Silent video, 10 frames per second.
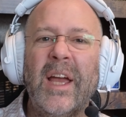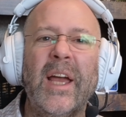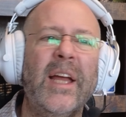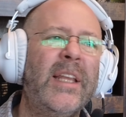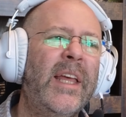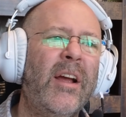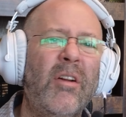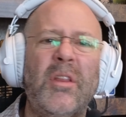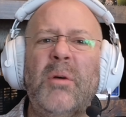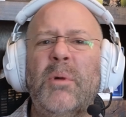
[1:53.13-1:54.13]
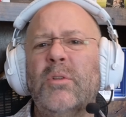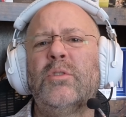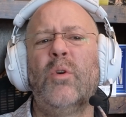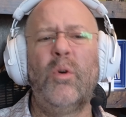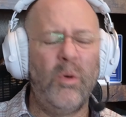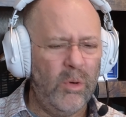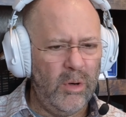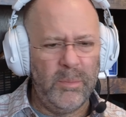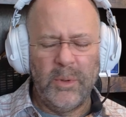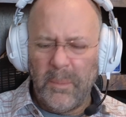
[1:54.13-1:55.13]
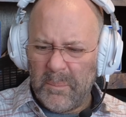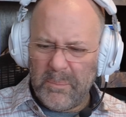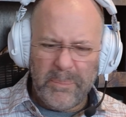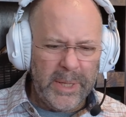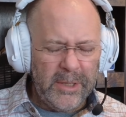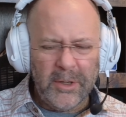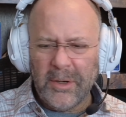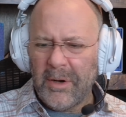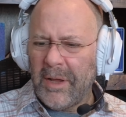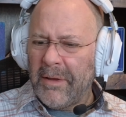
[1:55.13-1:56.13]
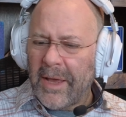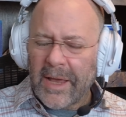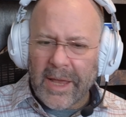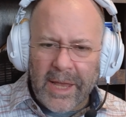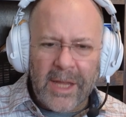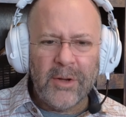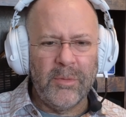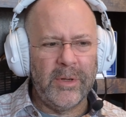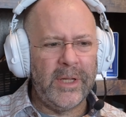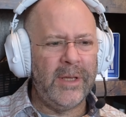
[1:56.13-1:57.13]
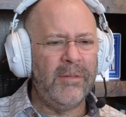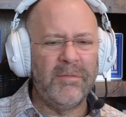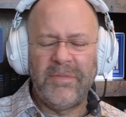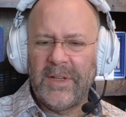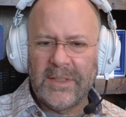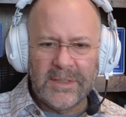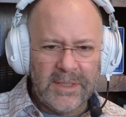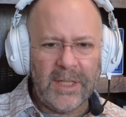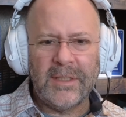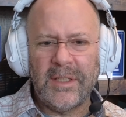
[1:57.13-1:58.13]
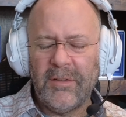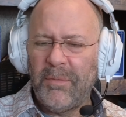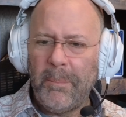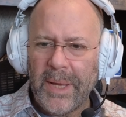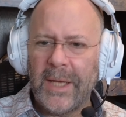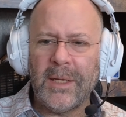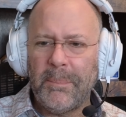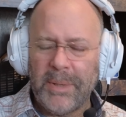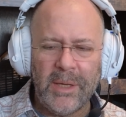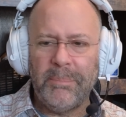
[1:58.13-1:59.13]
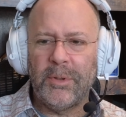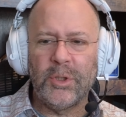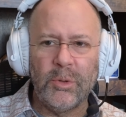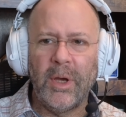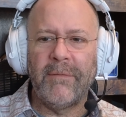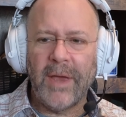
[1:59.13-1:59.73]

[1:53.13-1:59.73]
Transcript: And they are the most horrible, bitter, angry, vindictive, petty people you have